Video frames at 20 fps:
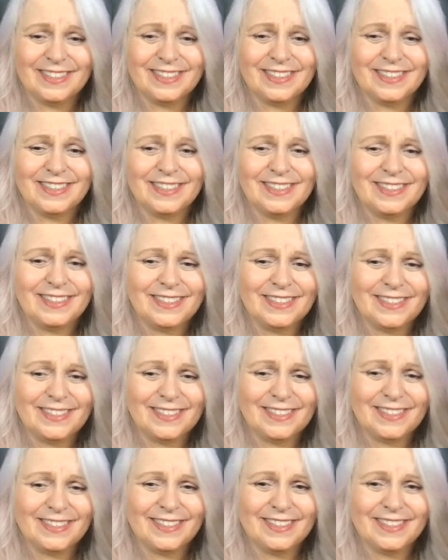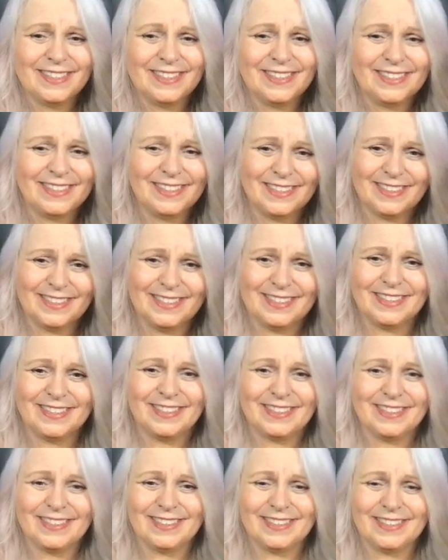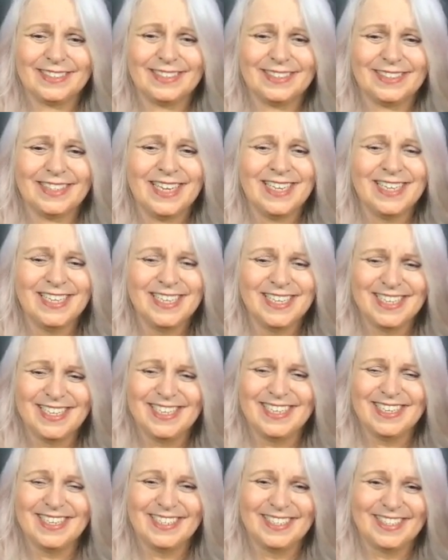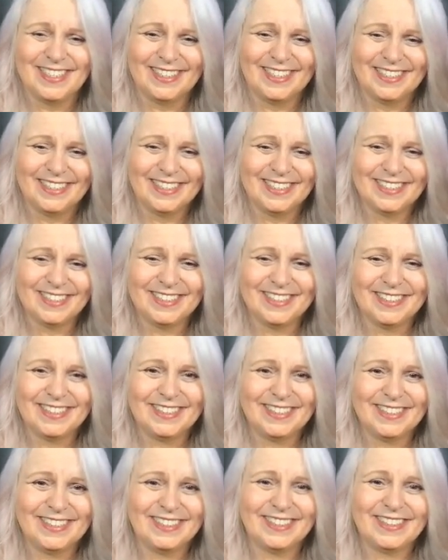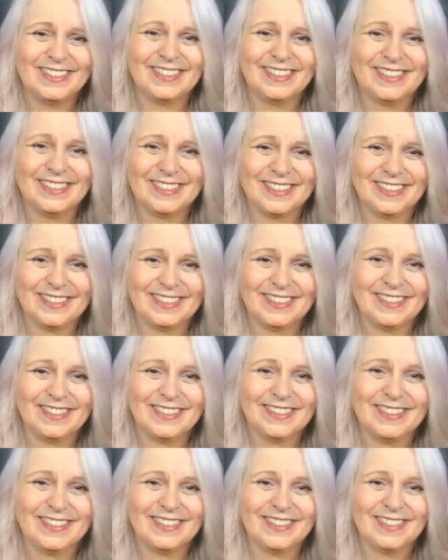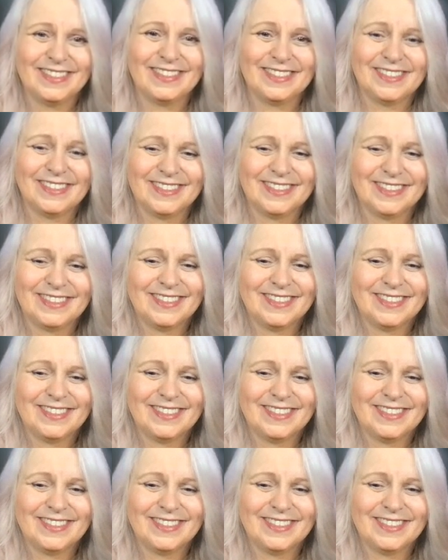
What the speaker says: No words are spoken by the person on screen.